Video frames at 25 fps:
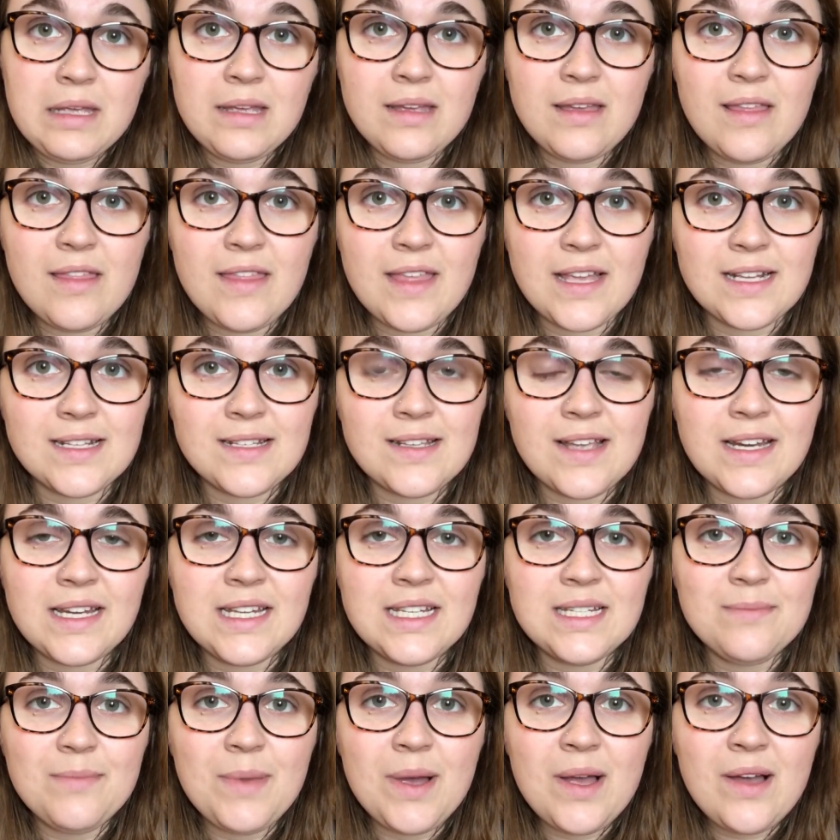things that I
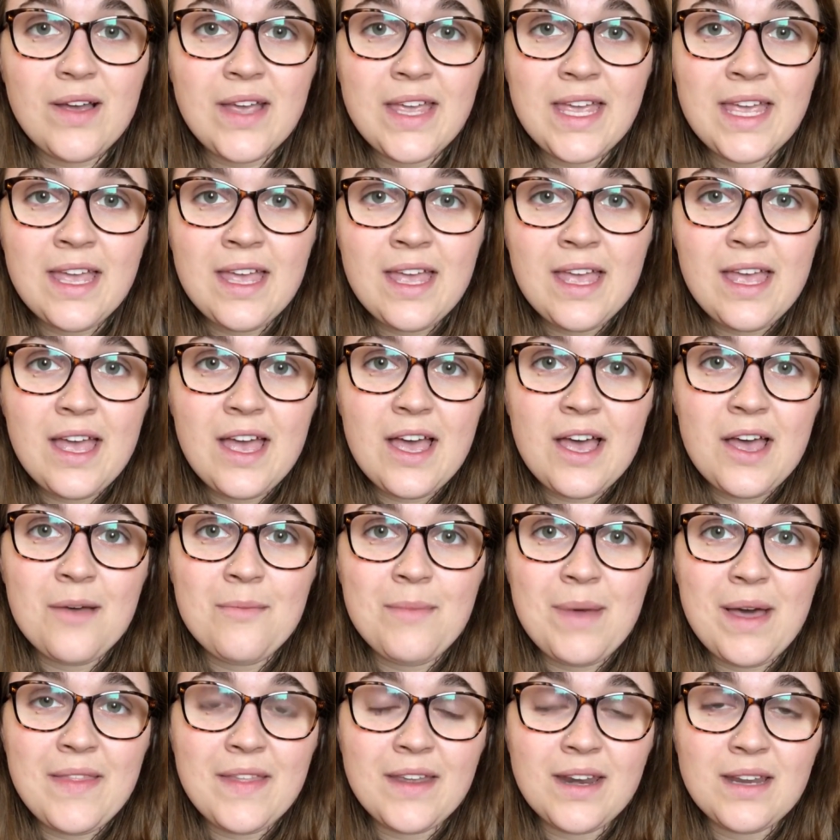need to buy,
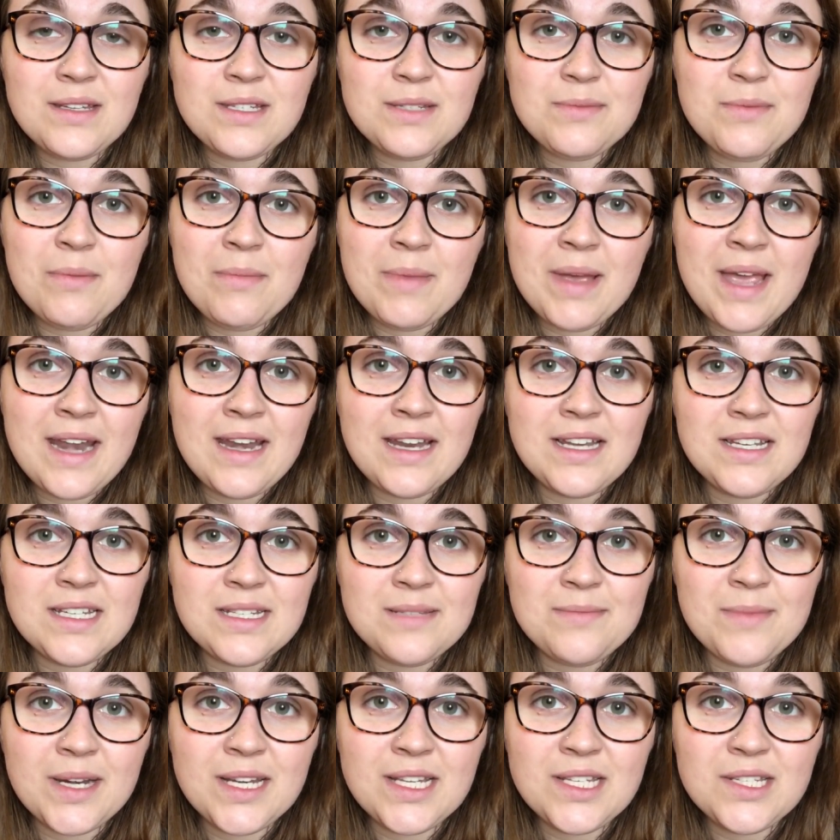and then I just put my
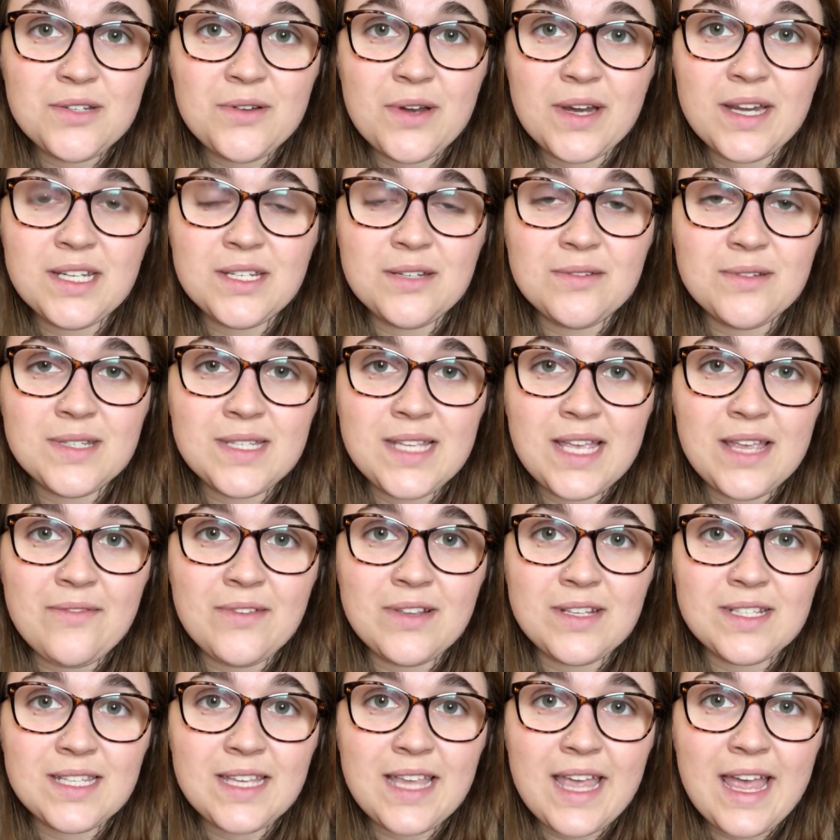NHS money straight into a
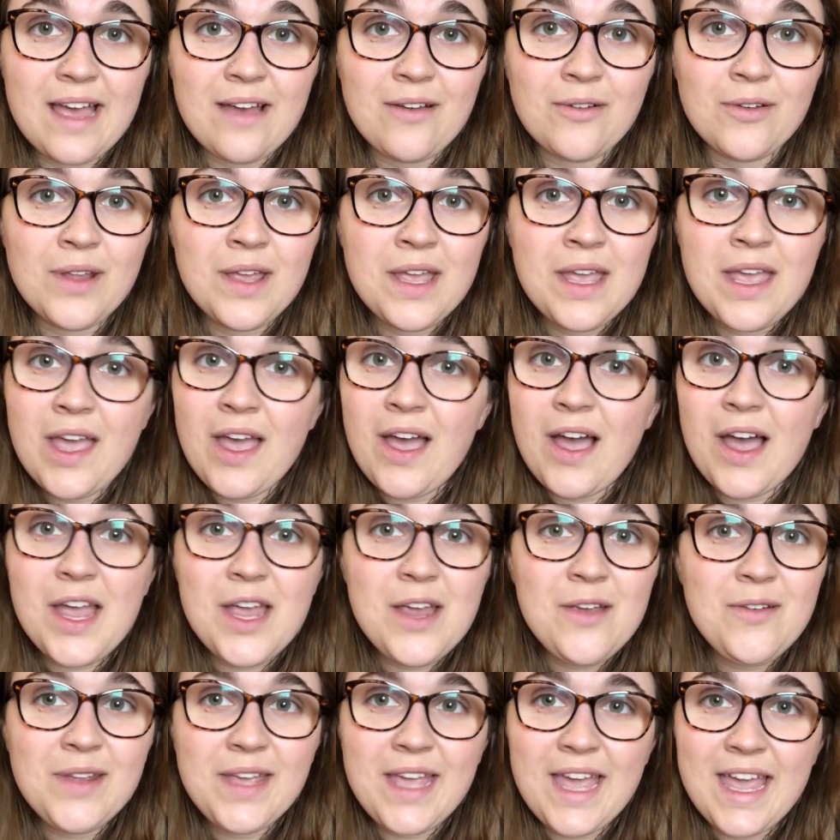savings account.
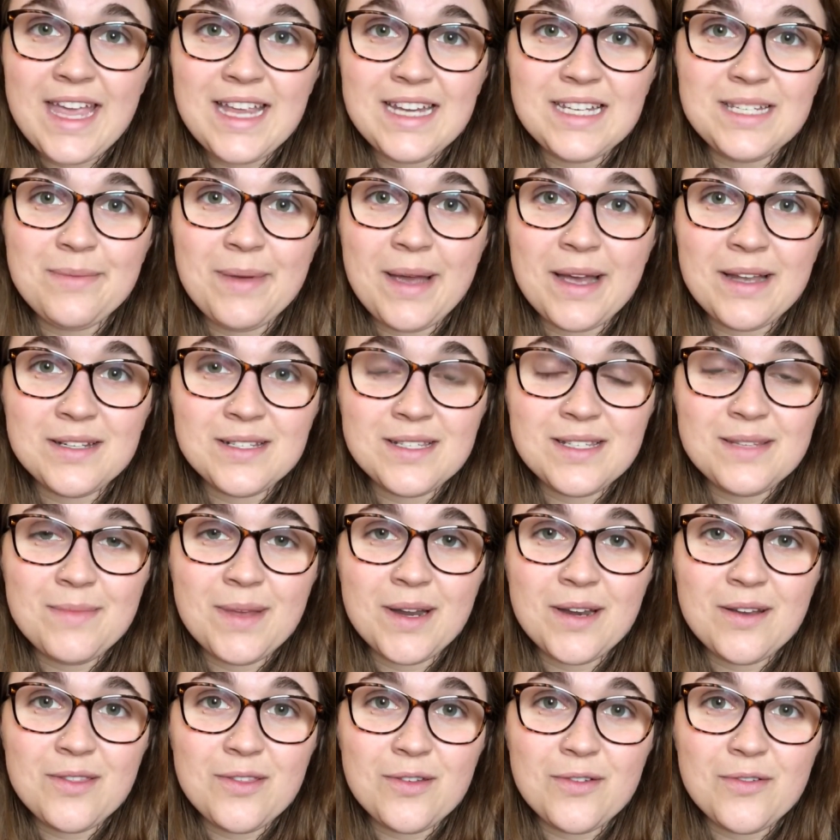I only get £80 a
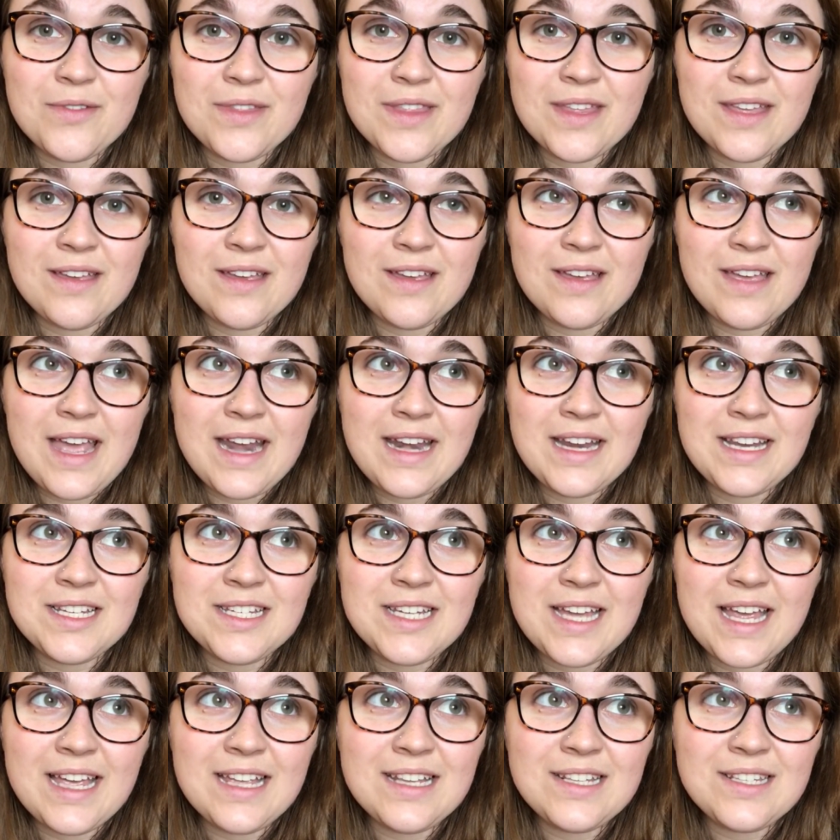month off the
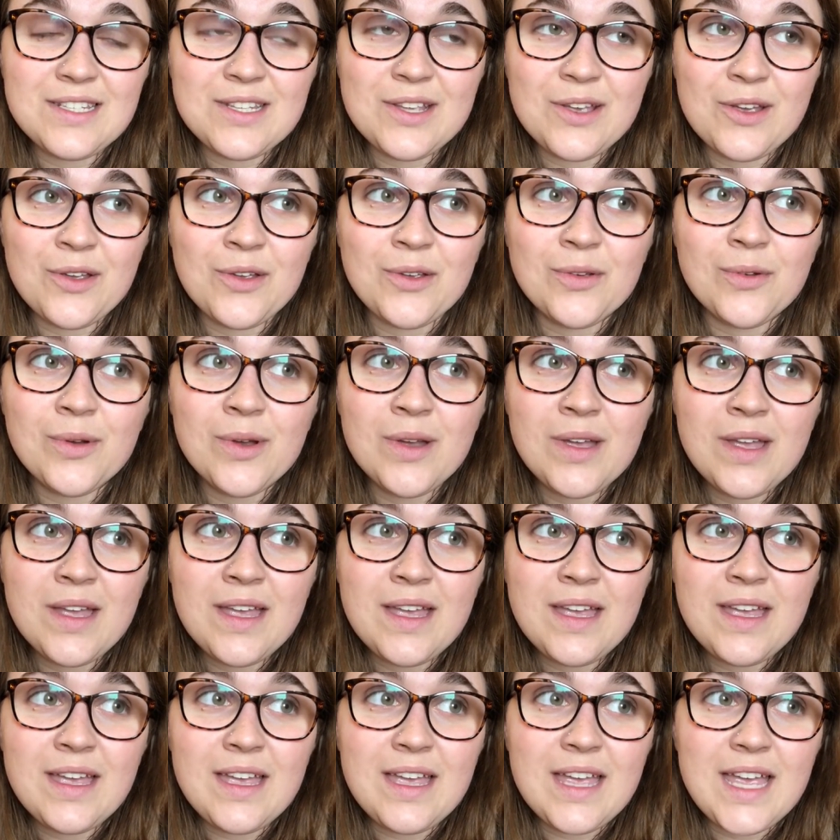NHS, so
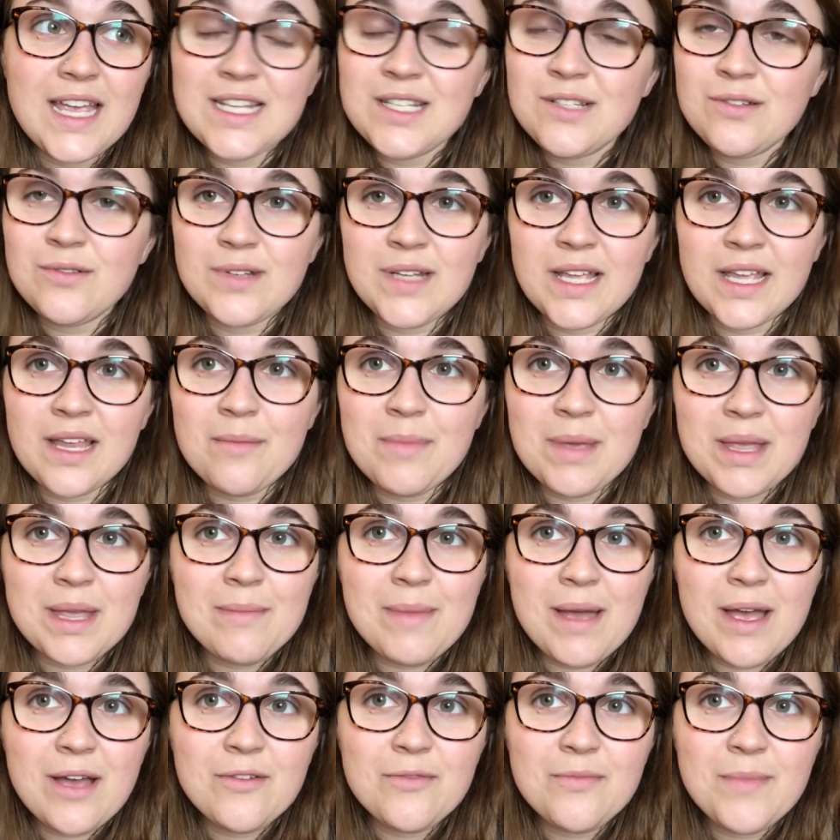it's not like a big
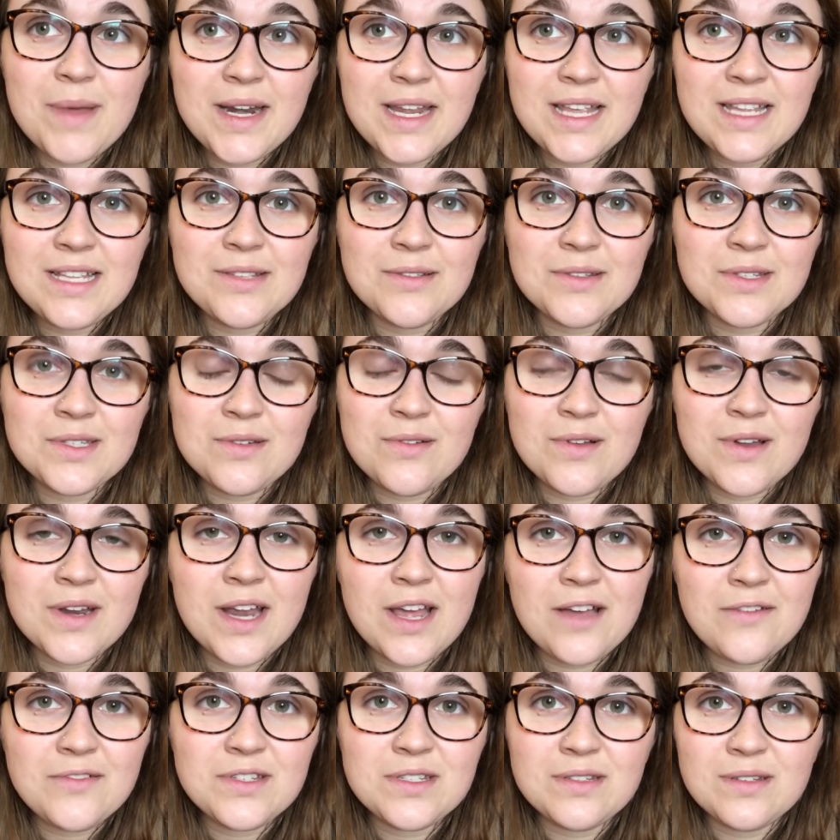amount of money, so it's not
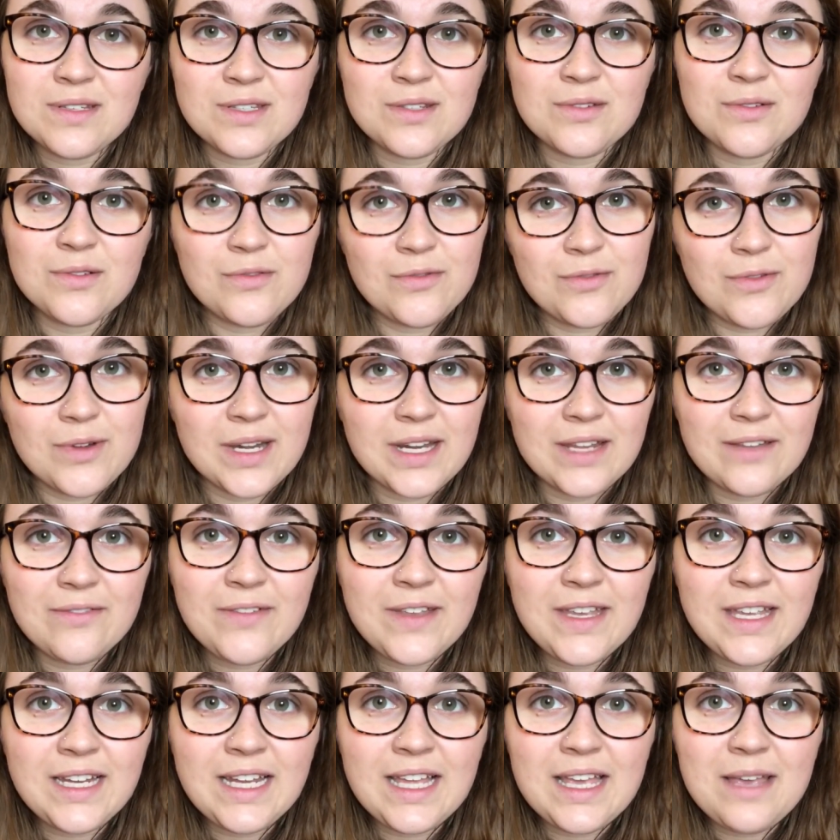enough to sort of really
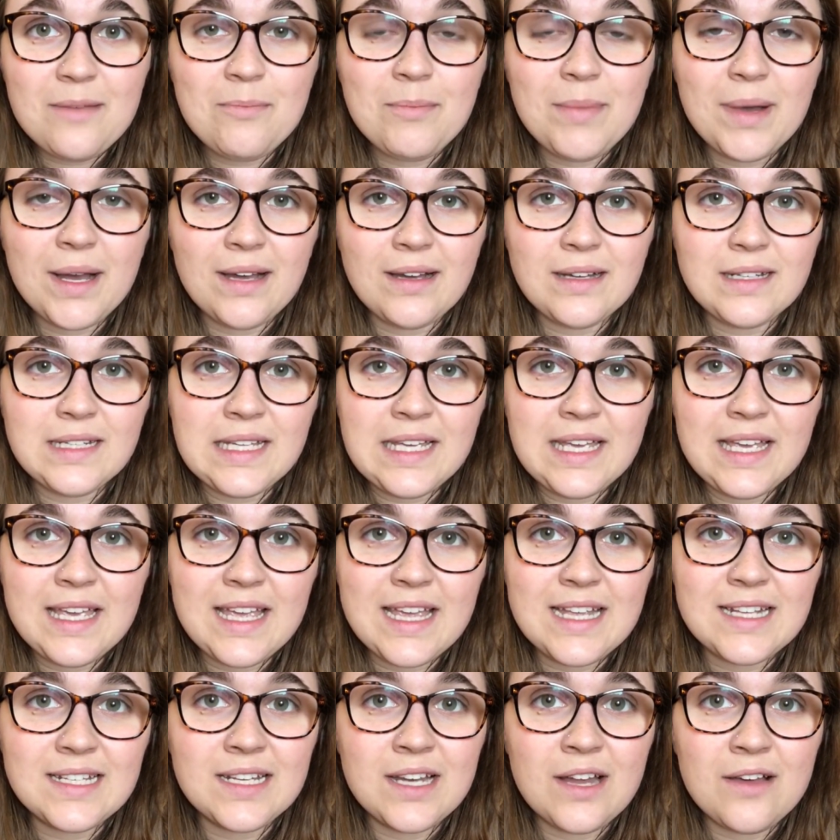feel it, but
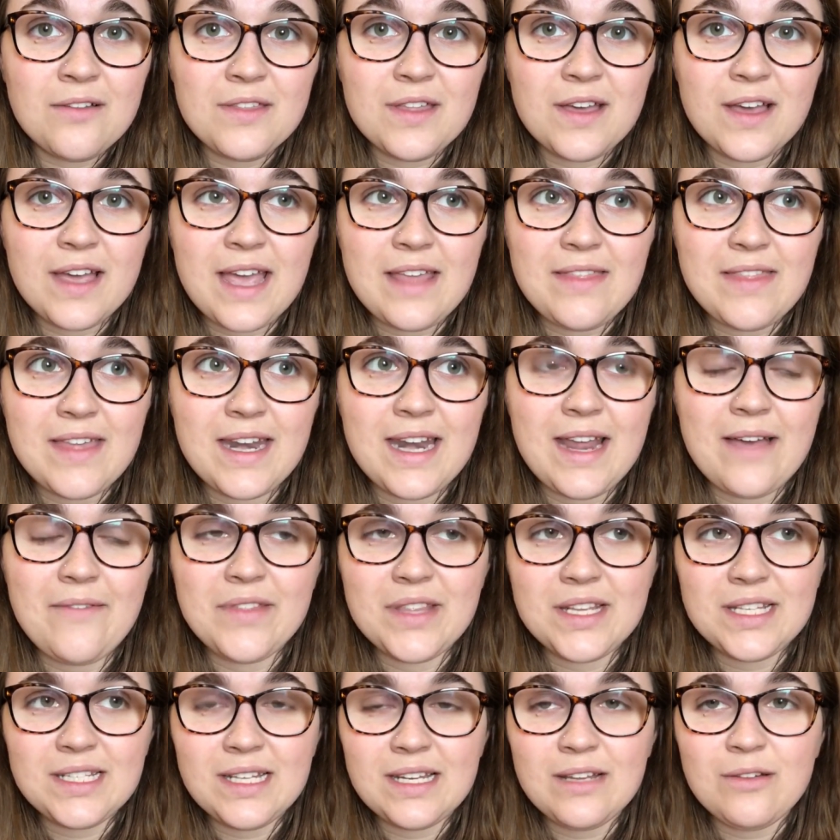it's enough that I then have
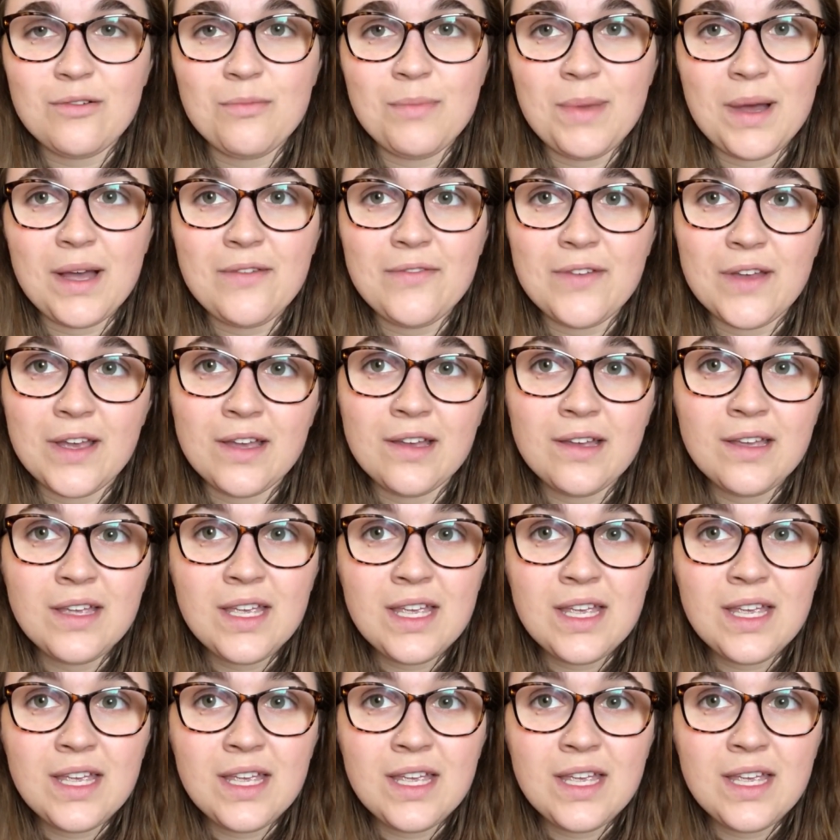this little buffer